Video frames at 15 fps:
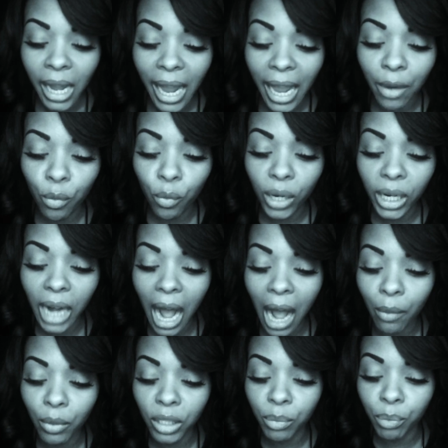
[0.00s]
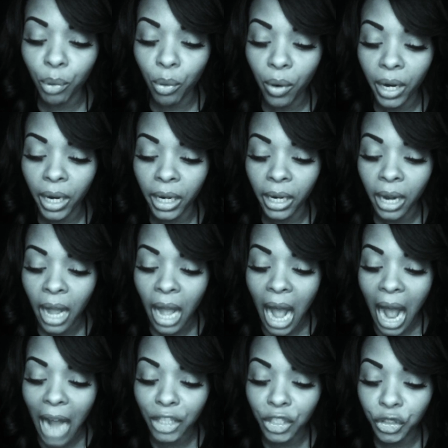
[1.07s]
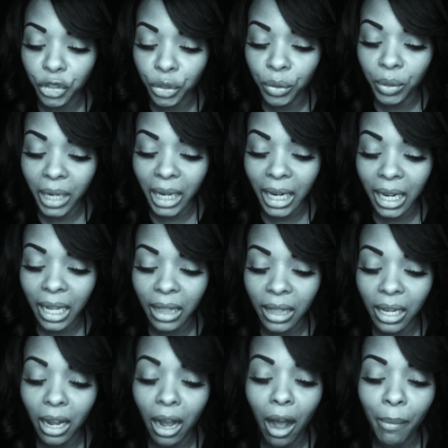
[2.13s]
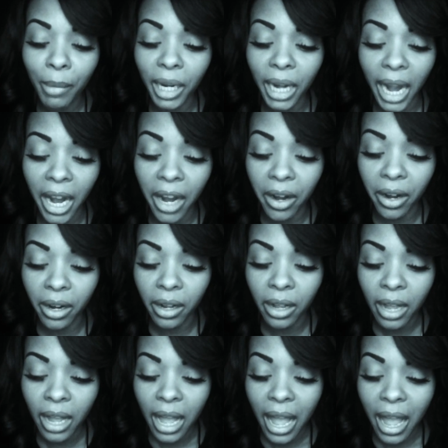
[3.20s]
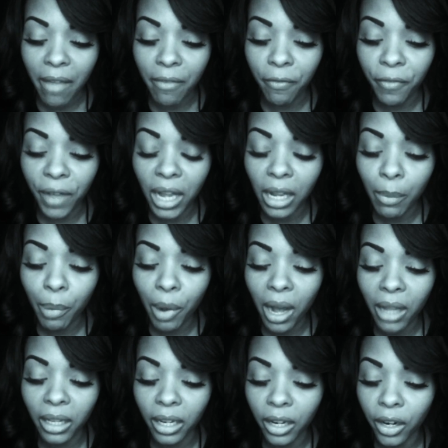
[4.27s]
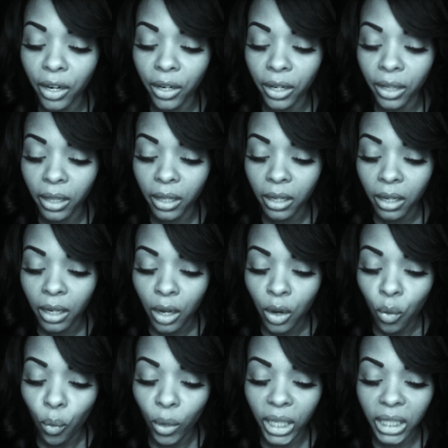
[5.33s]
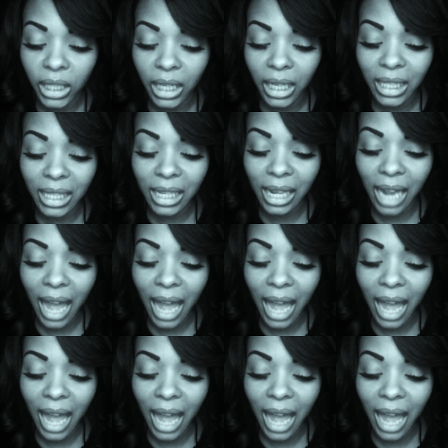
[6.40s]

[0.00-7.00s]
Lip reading: And when I was born, I drew in the common air, and fell upon the earth, which is